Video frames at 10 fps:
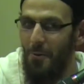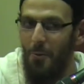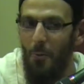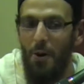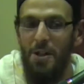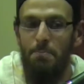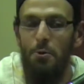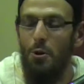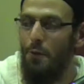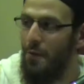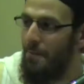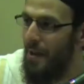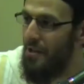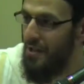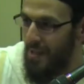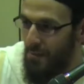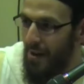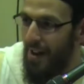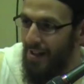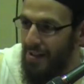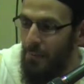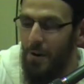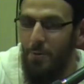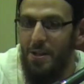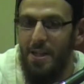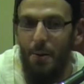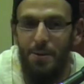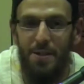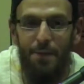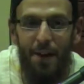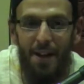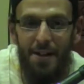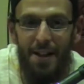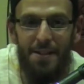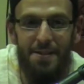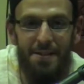What is beautiful patience in reality? What did we say it was defined as?